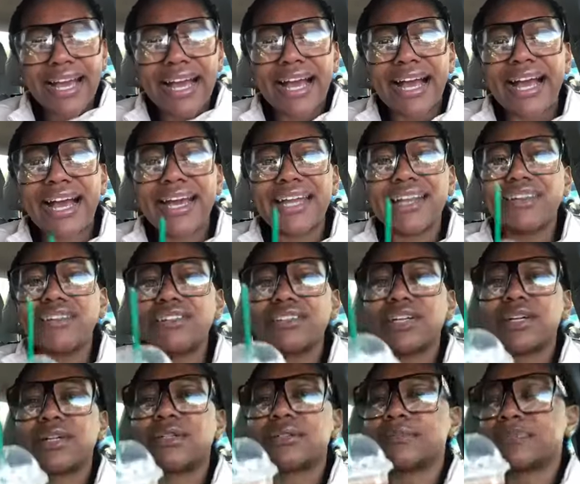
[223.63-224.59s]
I don't
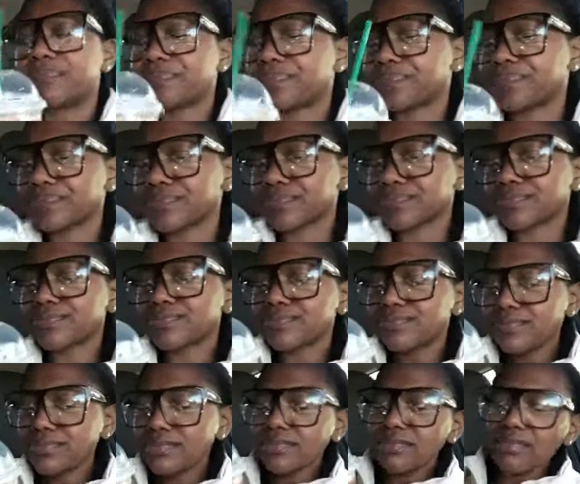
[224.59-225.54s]
know.
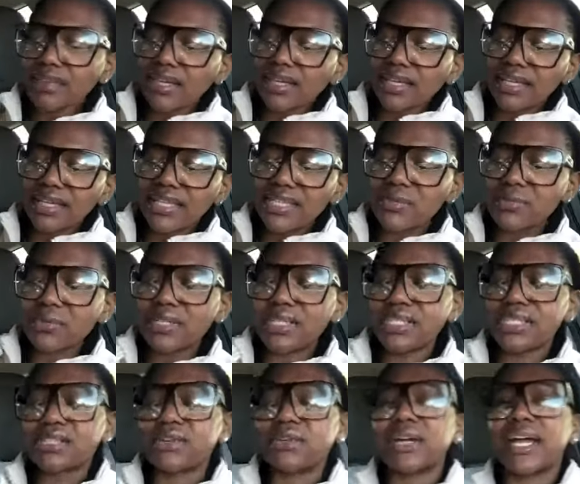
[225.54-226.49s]
This one
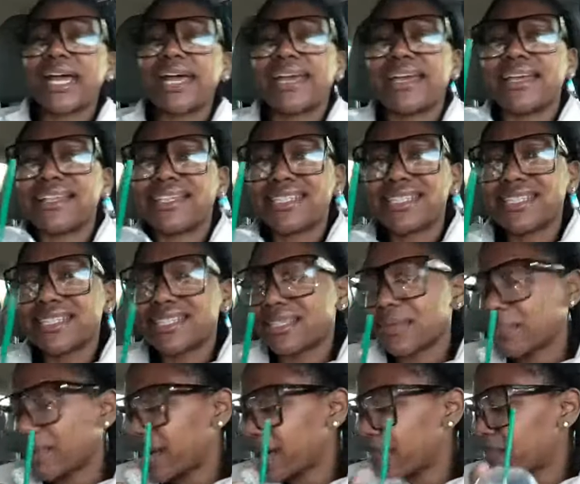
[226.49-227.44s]
is okay. This is the
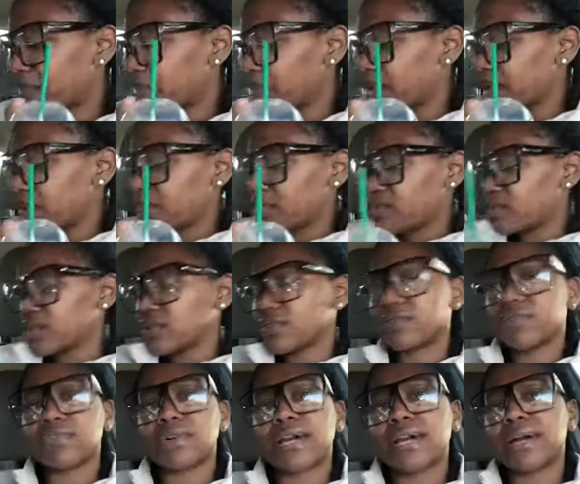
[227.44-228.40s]
peppermint mocha
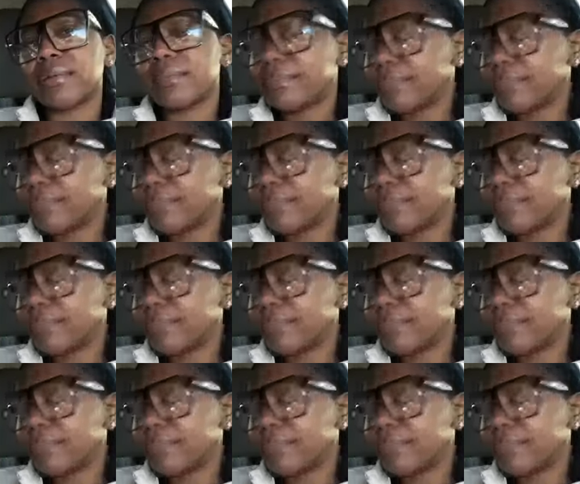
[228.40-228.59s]
frapp